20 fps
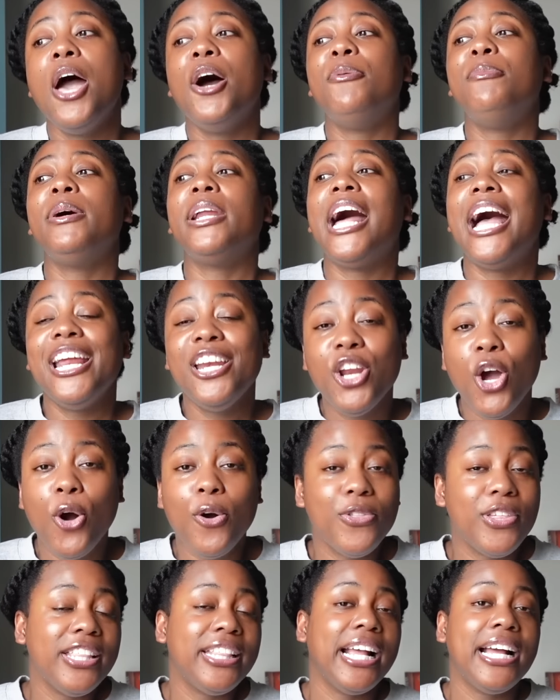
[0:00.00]
But I
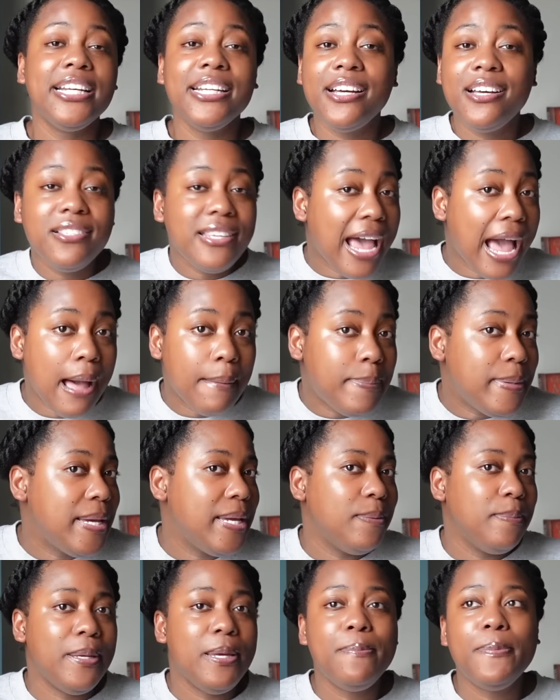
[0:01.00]
know that that does
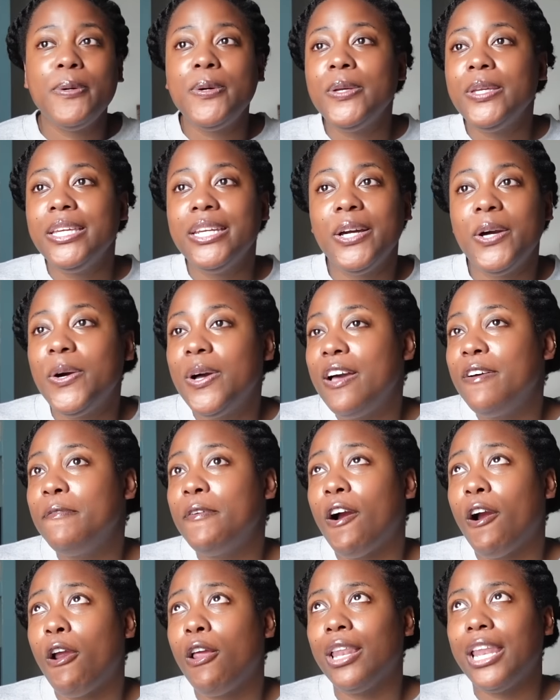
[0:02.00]
happen. People, you know,
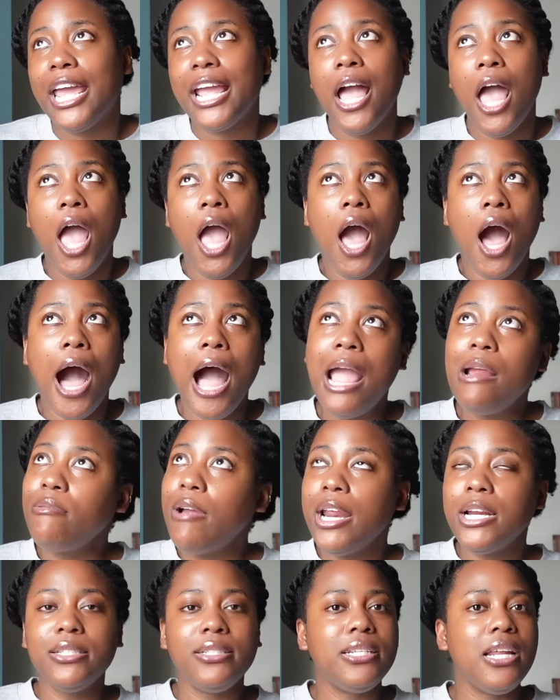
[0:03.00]
are like, I
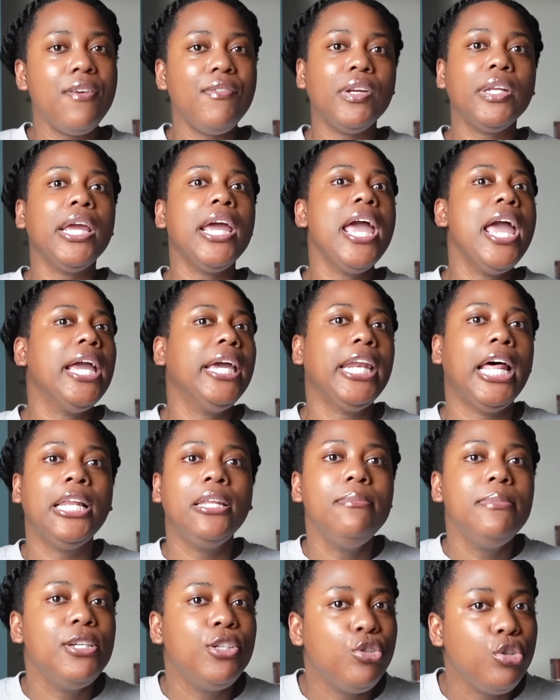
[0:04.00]
read a Stephen King in
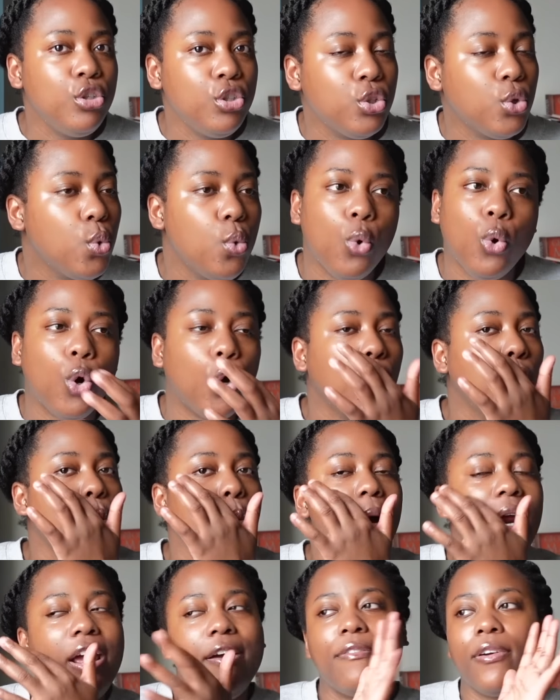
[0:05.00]
elementary school or
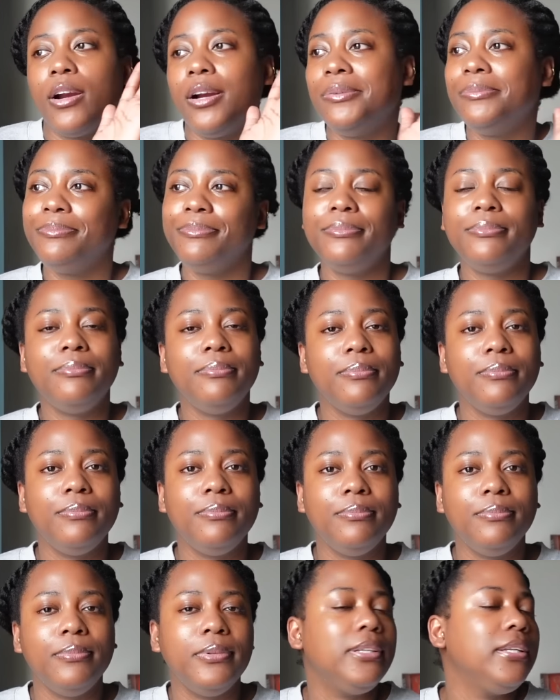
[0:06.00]
whatever.
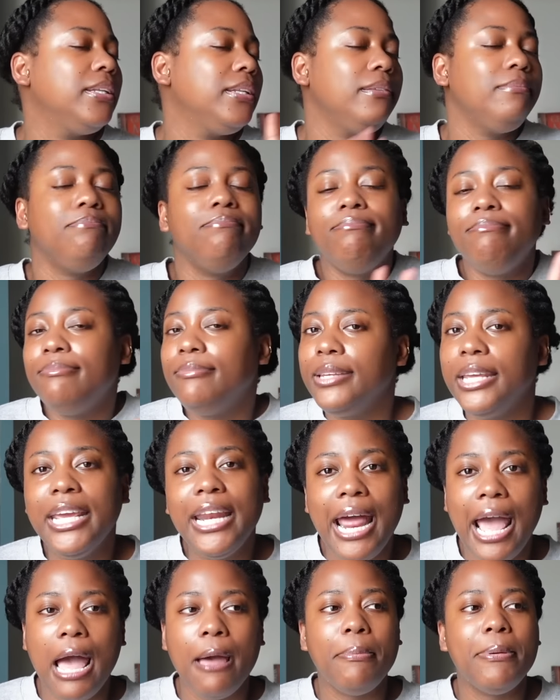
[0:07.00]
It
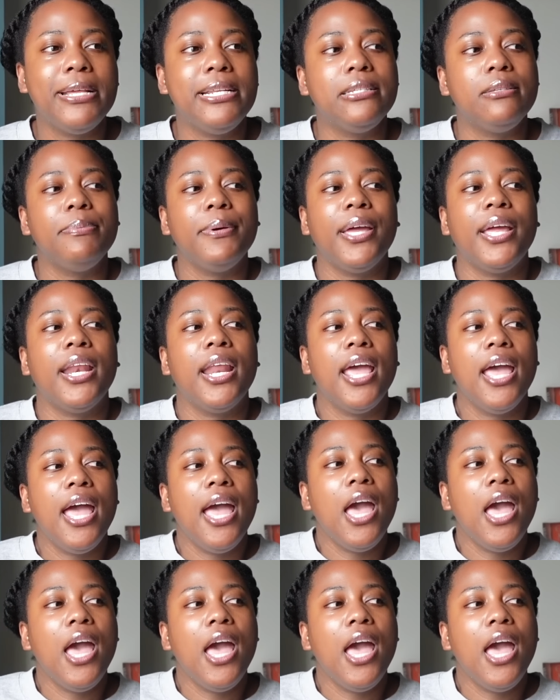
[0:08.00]
happens, but